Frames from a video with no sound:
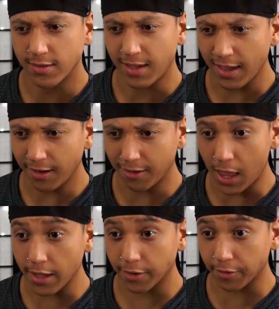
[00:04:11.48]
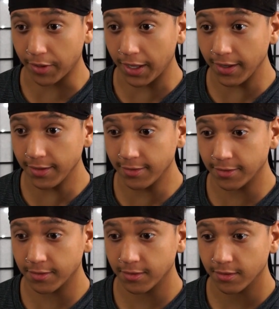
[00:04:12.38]
Is that a lot of
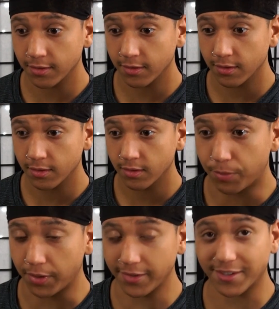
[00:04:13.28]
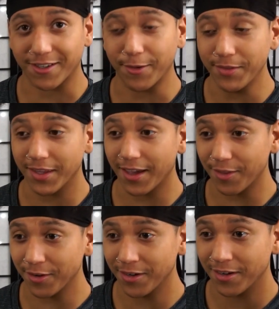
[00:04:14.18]
grenades bunched up
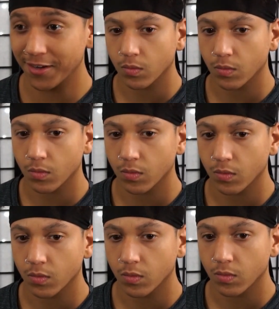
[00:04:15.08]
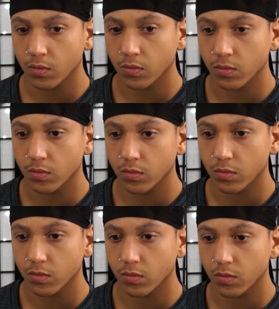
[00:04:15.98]
together? If we stay put, it's
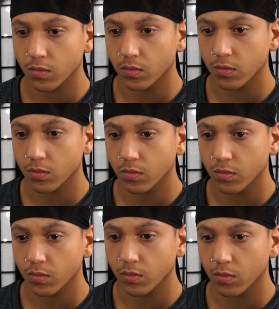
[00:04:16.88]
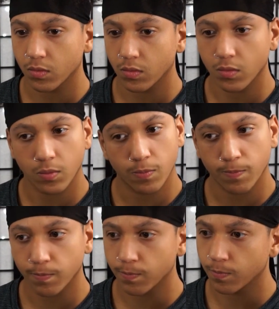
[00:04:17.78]
only a matter of time before shells start
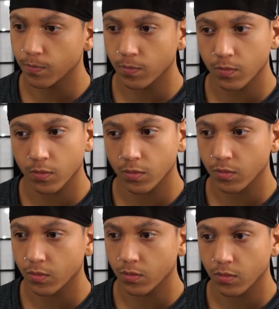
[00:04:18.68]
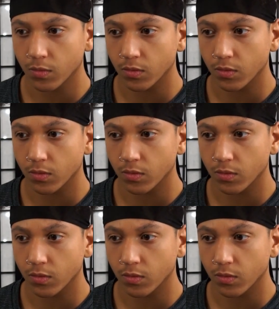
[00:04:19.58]
raining down on our heads.